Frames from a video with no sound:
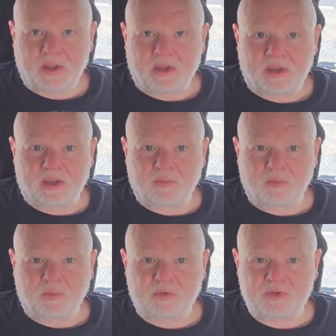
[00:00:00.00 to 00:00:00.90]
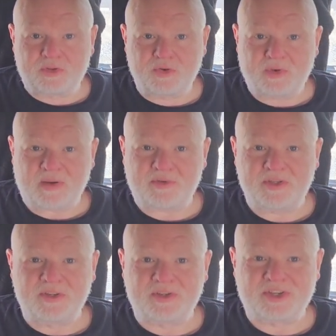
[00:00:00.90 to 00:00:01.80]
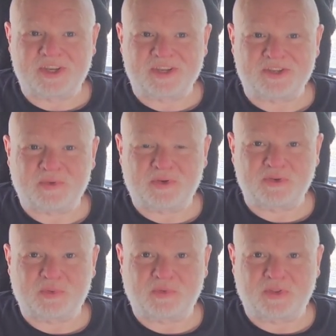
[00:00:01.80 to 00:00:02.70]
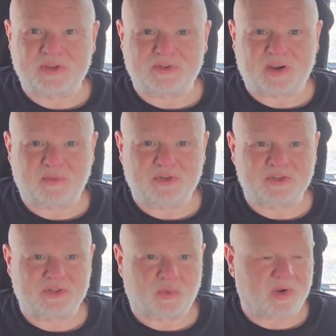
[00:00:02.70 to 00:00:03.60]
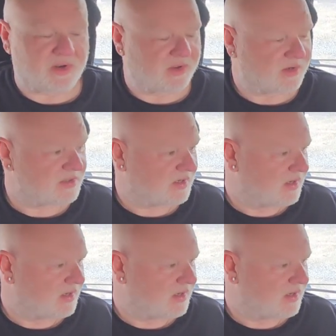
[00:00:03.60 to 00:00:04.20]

2 captain's chairs, so we can swivel these around, which is quite nice.